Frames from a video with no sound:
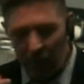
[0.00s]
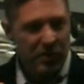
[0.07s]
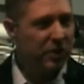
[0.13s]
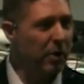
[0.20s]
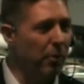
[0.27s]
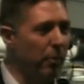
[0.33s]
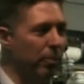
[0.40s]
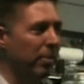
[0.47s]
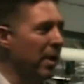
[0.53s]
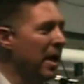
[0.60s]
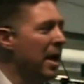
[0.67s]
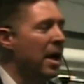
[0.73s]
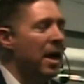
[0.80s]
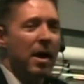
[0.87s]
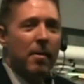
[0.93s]
So,
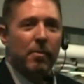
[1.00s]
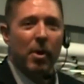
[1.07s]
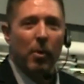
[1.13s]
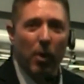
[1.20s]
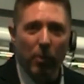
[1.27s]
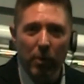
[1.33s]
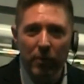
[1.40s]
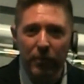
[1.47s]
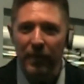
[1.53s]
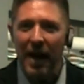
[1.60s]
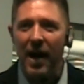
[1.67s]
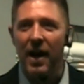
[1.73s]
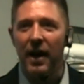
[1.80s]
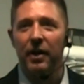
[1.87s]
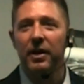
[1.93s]
but what we
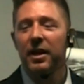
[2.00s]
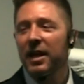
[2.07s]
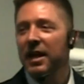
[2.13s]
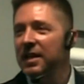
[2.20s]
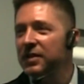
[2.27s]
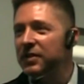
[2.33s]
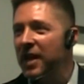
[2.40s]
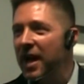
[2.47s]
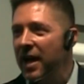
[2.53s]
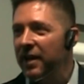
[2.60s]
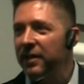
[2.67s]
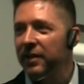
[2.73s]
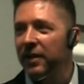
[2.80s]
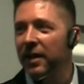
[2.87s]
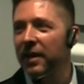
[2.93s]
find is that,
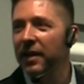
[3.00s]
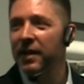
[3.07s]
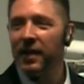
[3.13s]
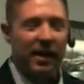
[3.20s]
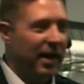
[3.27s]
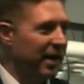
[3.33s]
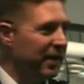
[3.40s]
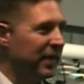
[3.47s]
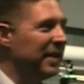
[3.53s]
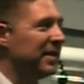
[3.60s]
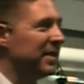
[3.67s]
and I think